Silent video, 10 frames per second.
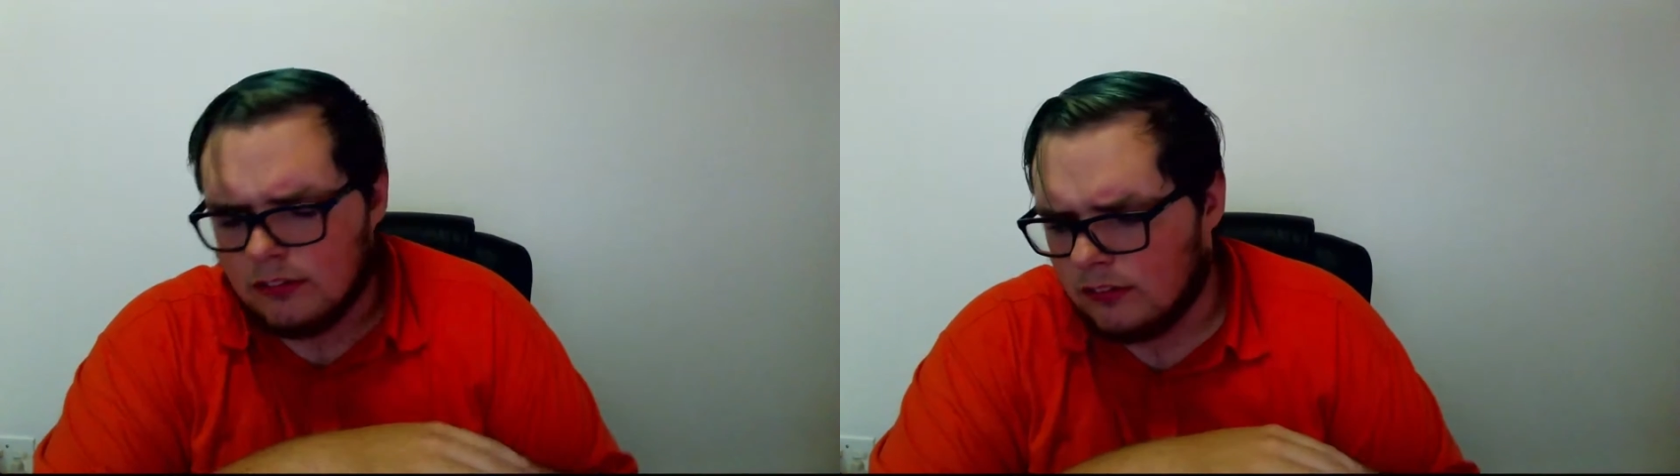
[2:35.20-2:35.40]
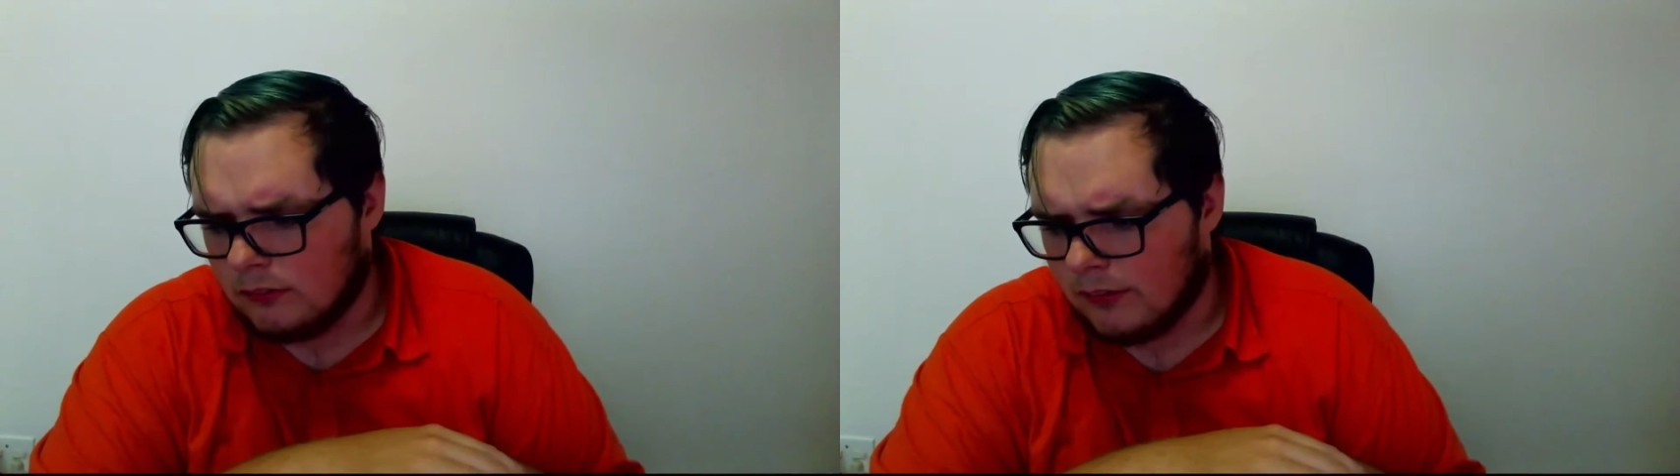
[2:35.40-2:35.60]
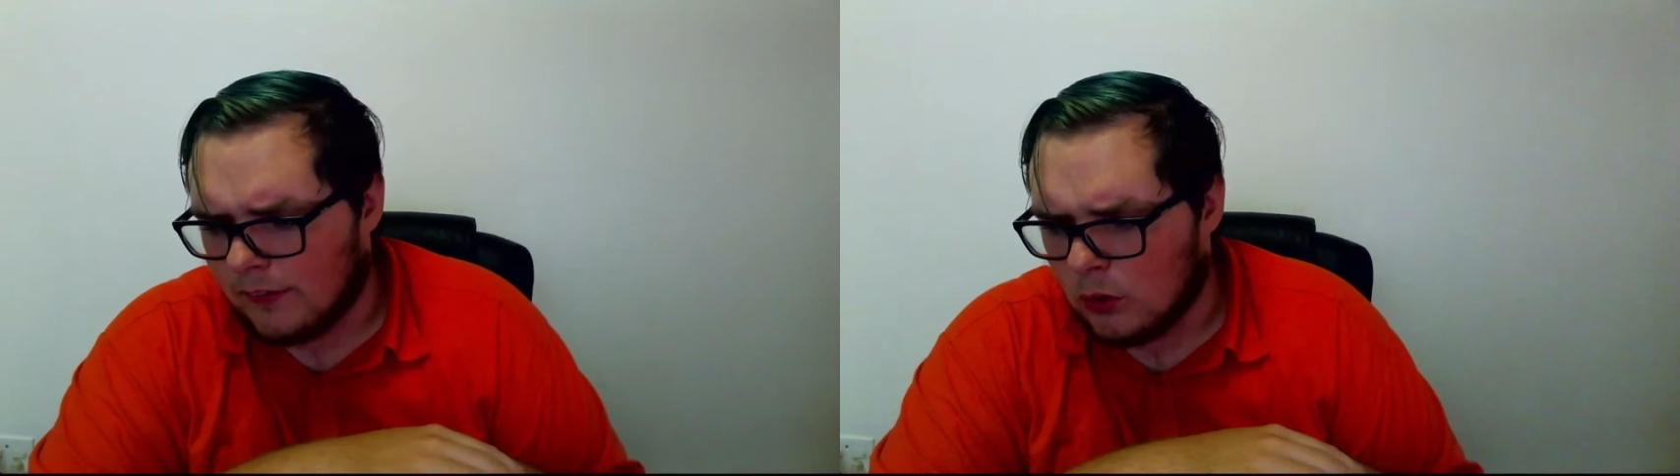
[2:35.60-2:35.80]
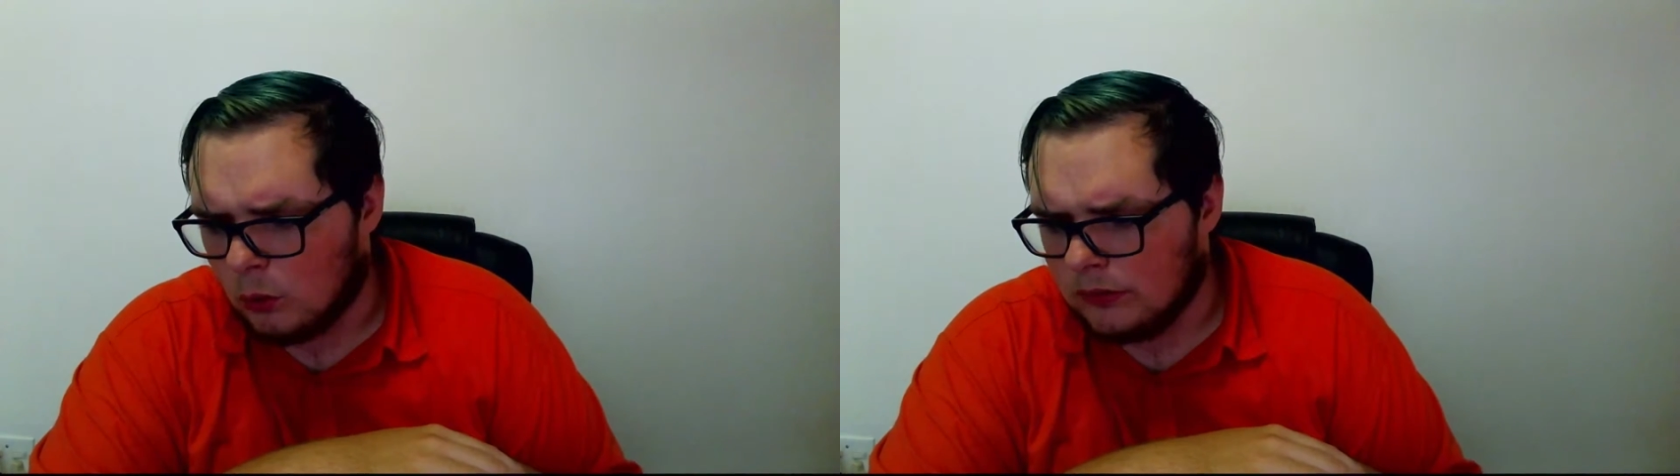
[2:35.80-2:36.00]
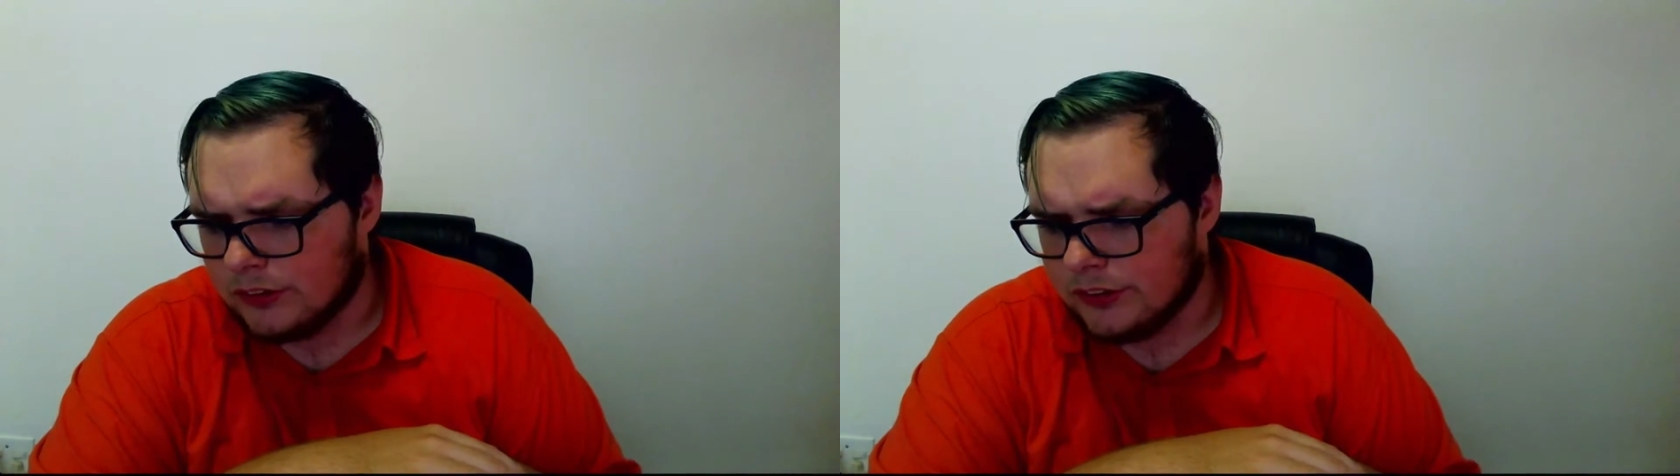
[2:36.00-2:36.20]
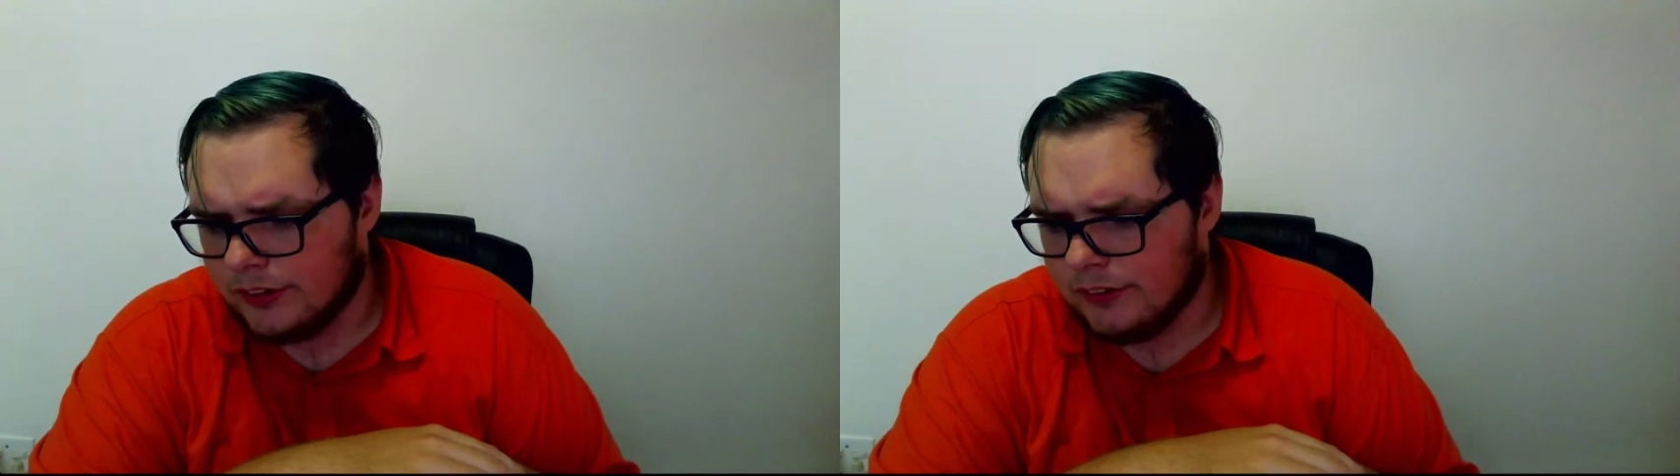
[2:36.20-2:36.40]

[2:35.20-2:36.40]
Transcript: what do they call it?